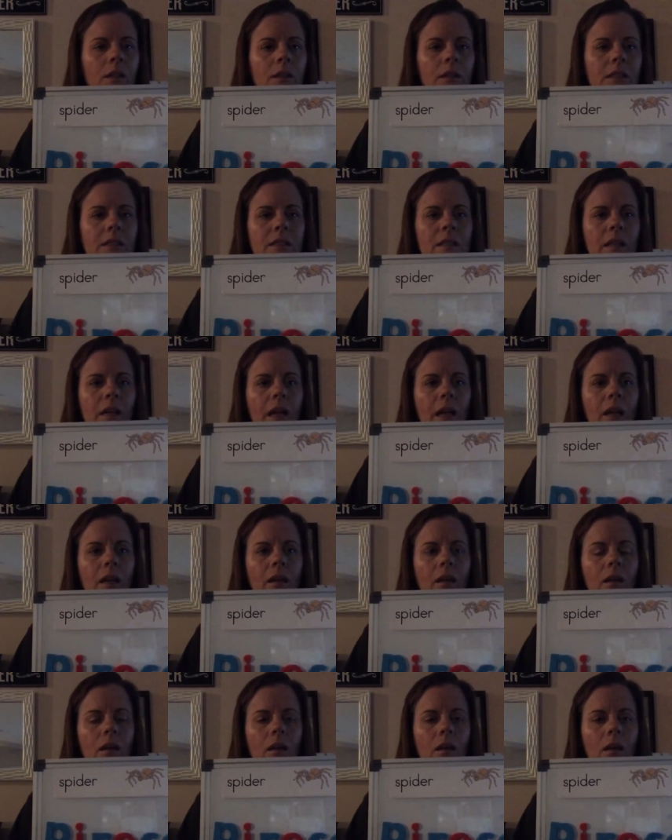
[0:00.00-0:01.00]
Is it
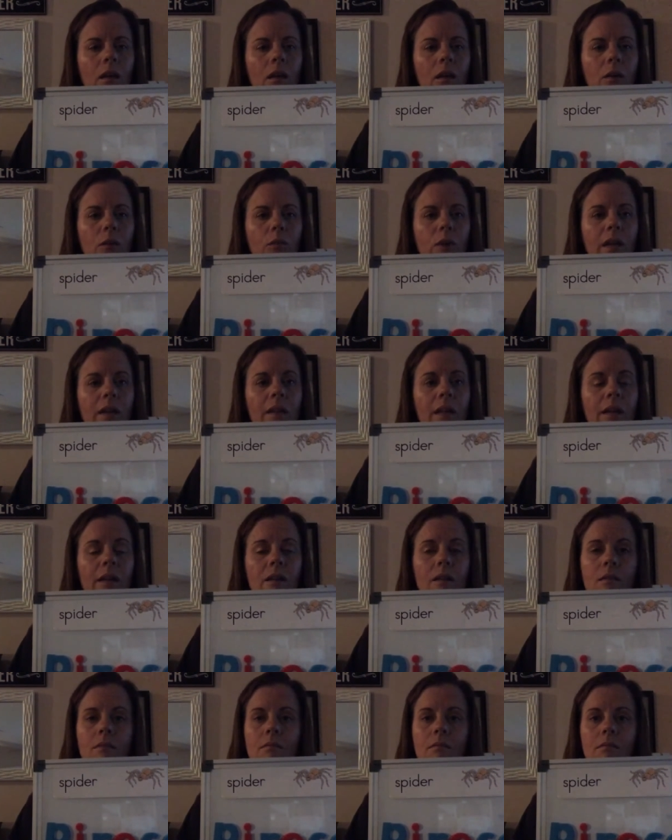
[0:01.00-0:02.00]
a red
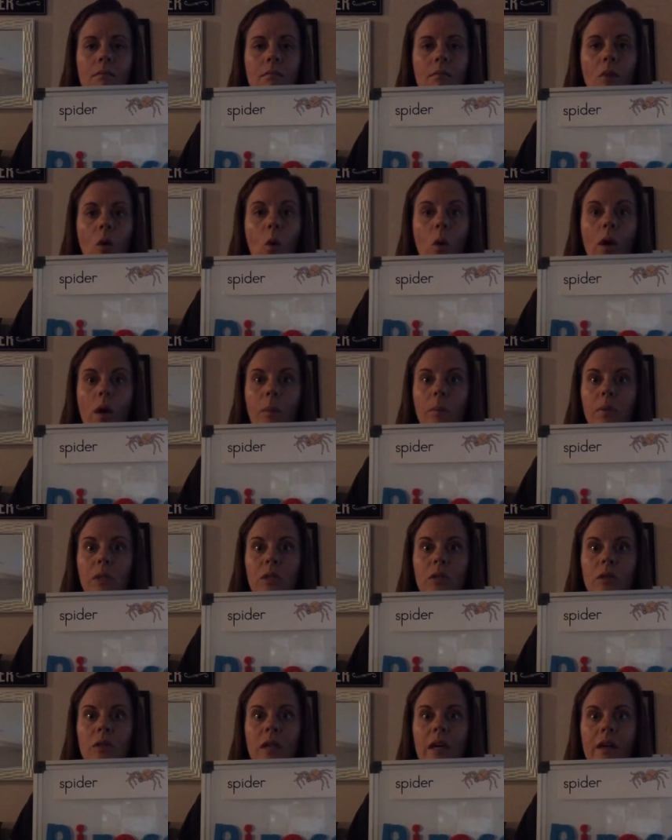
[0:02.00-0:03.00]
letter or a
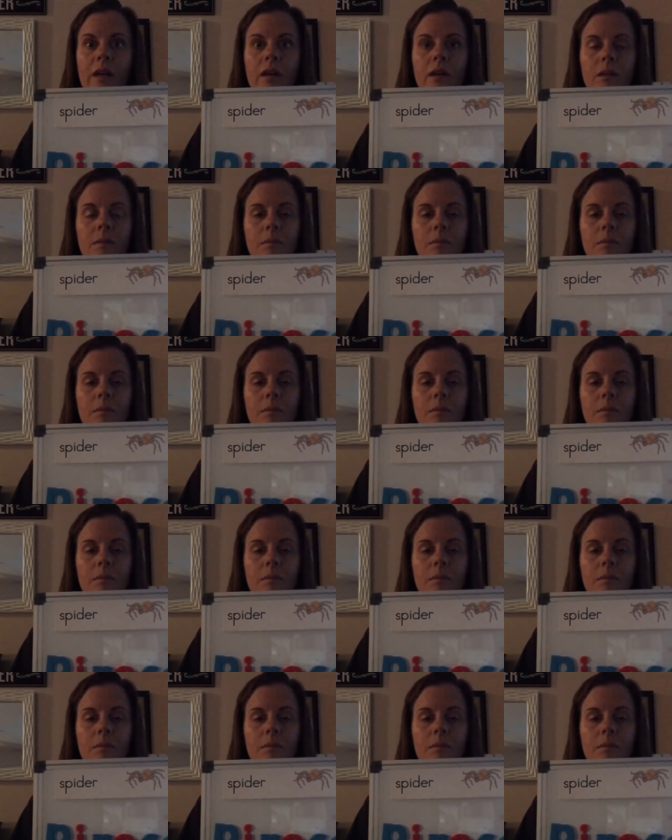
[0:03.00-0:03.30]
blue letter?